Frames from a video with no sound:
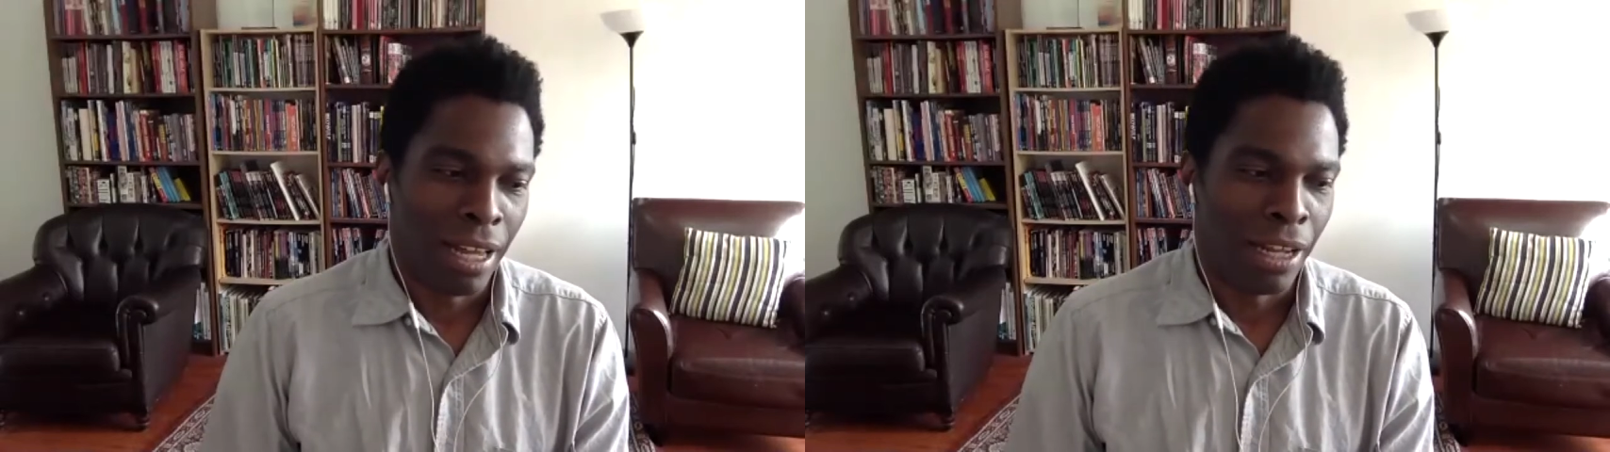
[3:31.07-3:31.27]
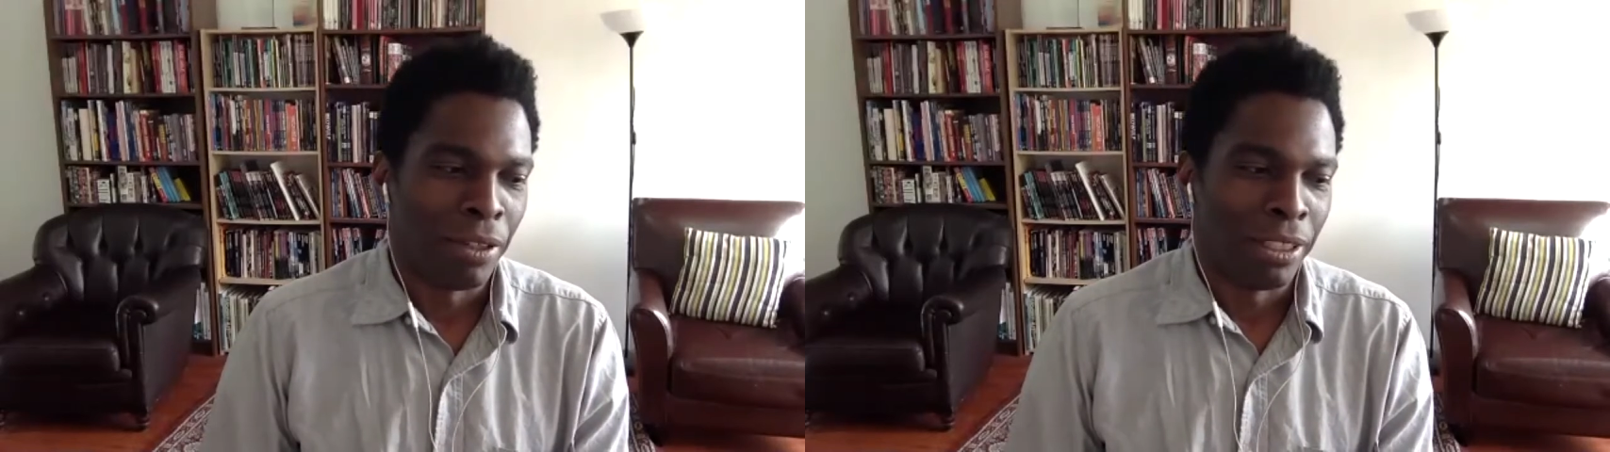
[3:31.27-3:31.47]

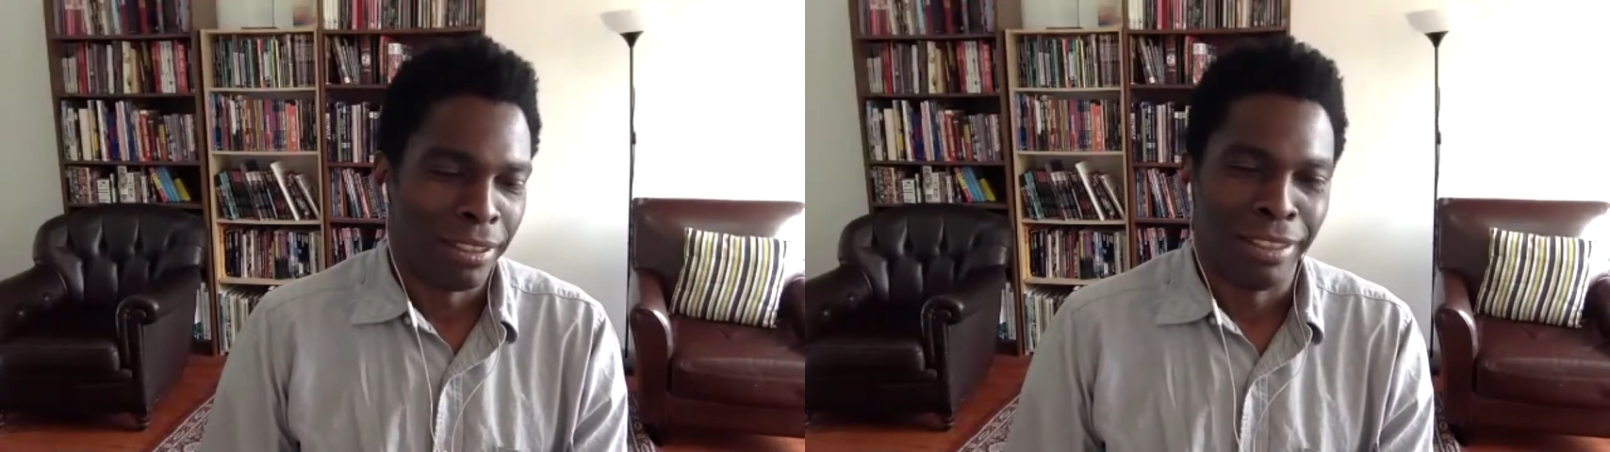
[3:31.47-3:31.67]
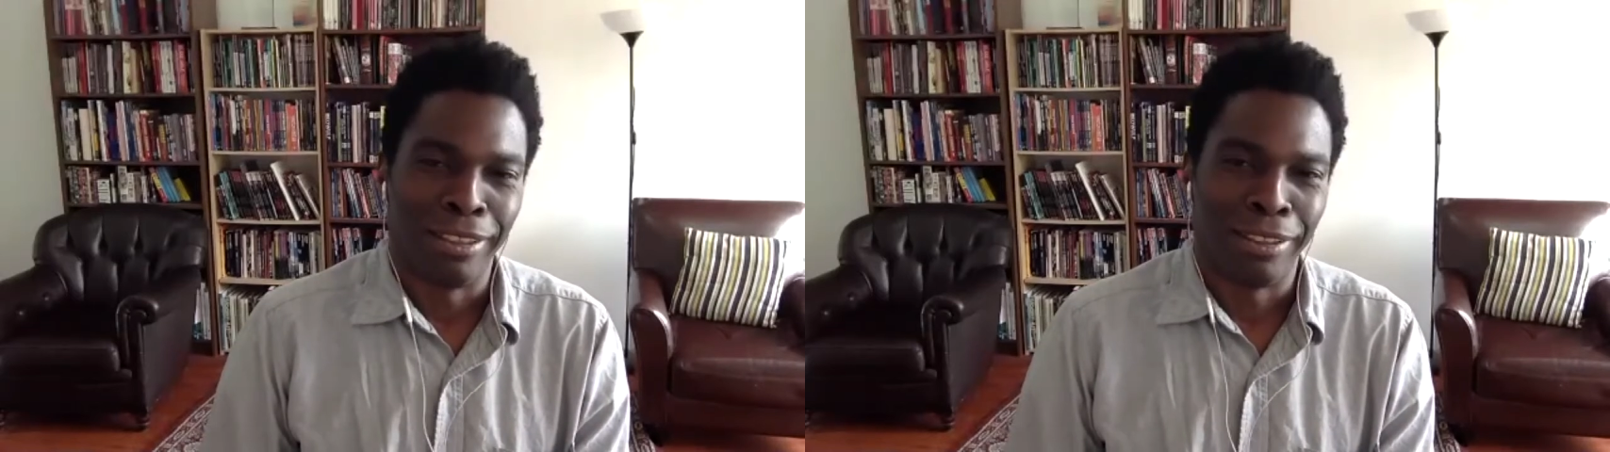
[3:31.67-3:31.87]
love it.
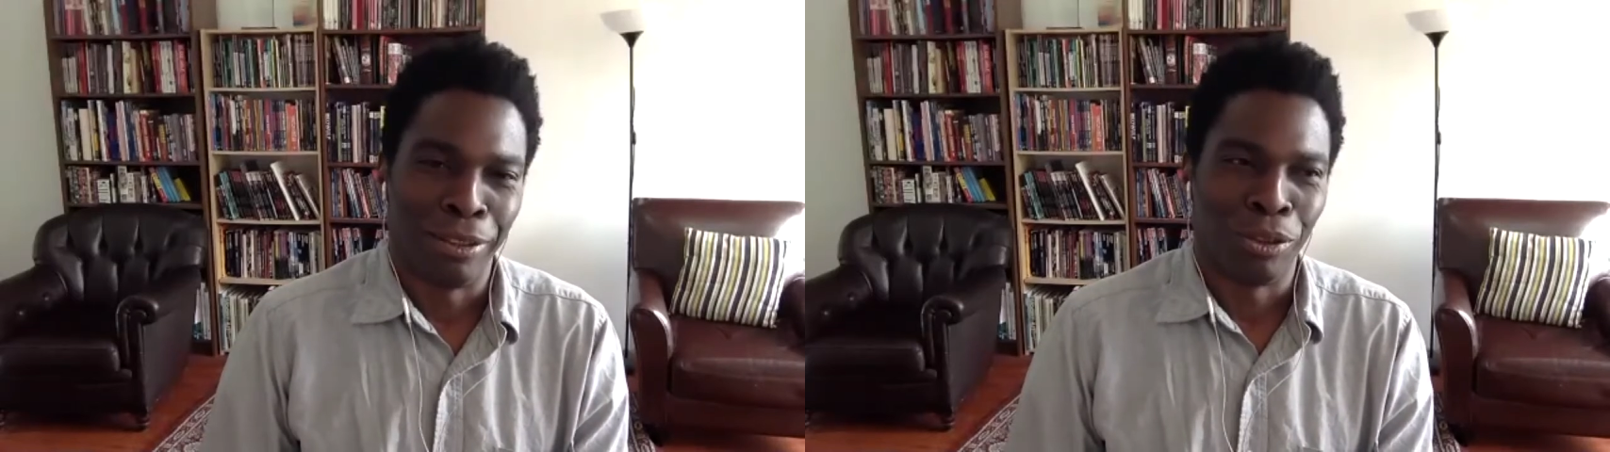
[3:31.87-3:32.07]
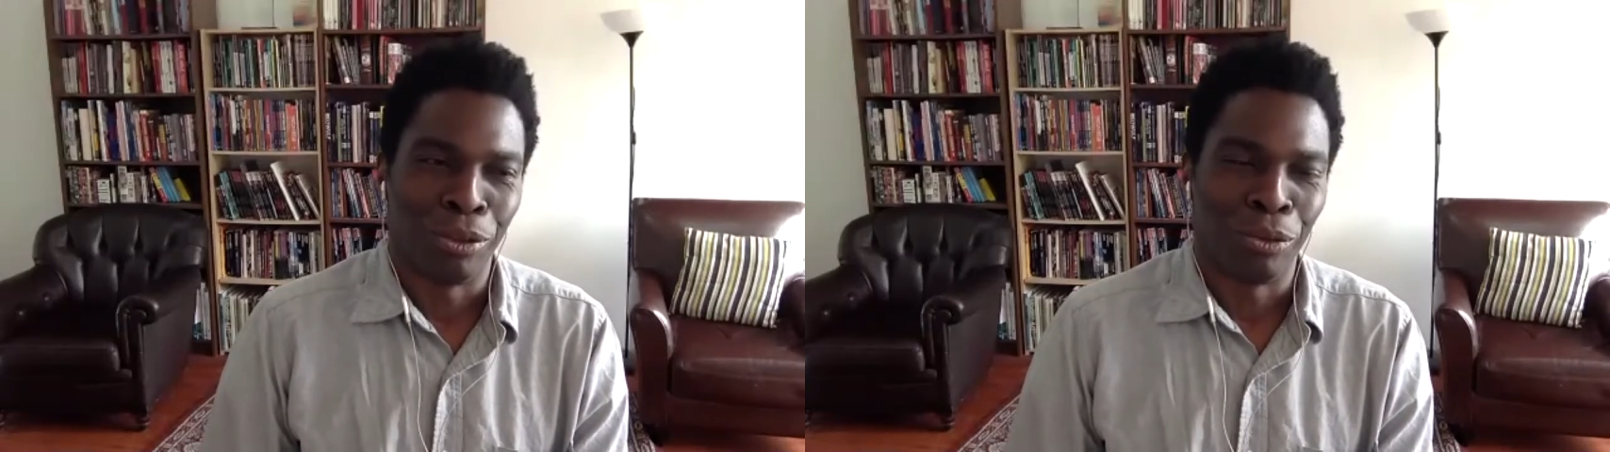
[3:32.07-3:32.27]

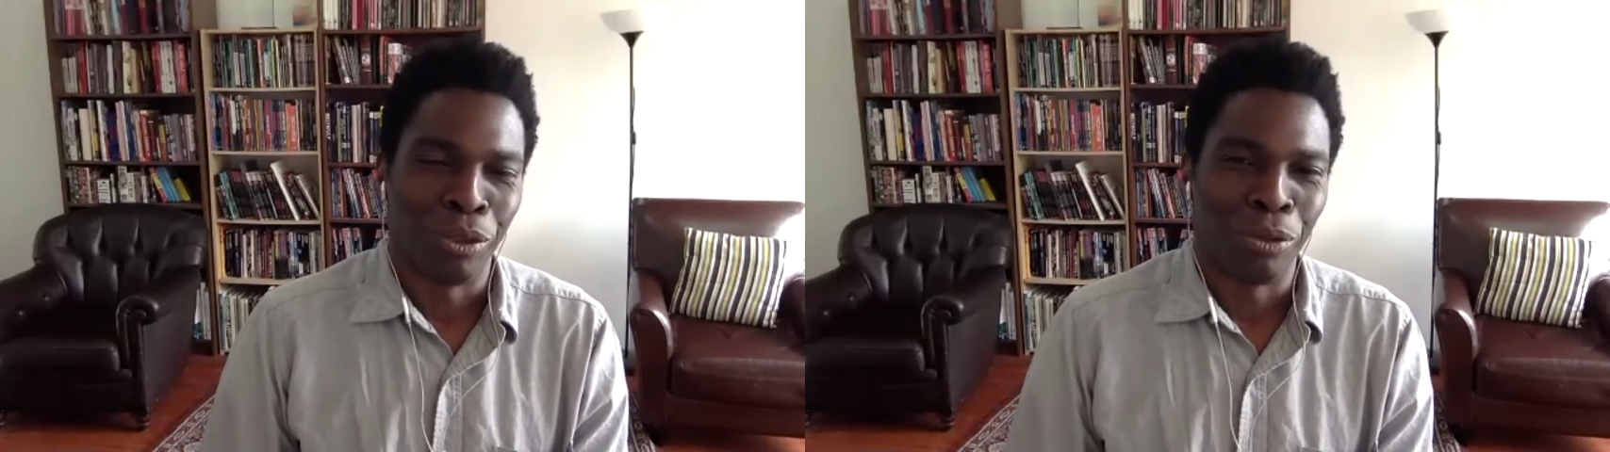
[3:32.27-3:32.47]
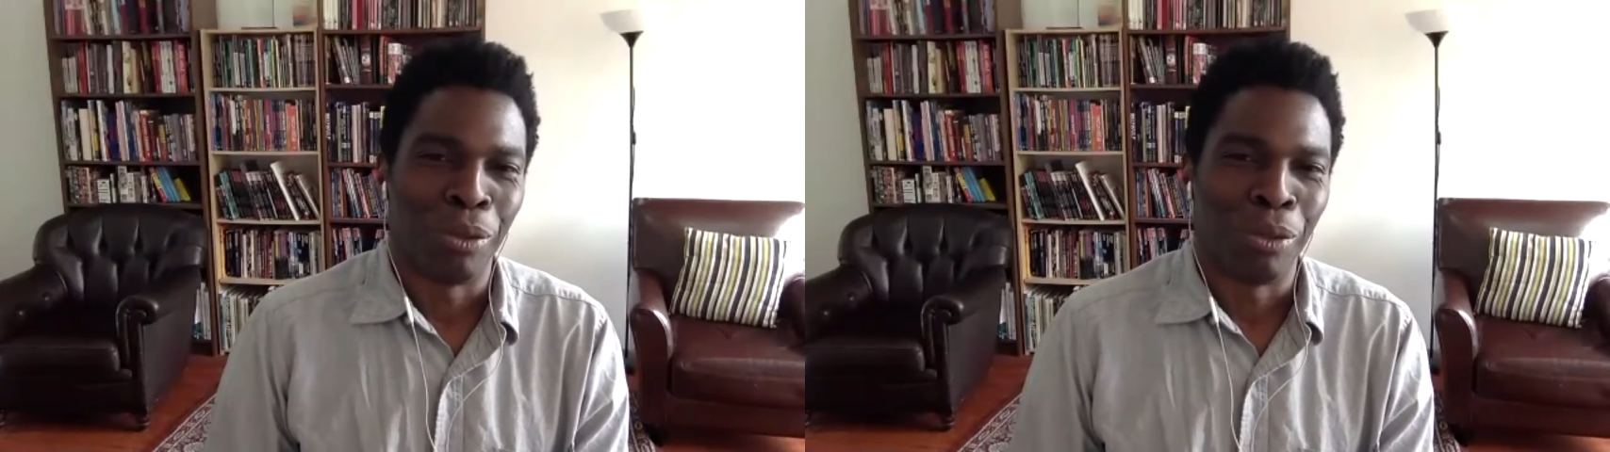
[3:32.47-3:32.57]
It's one of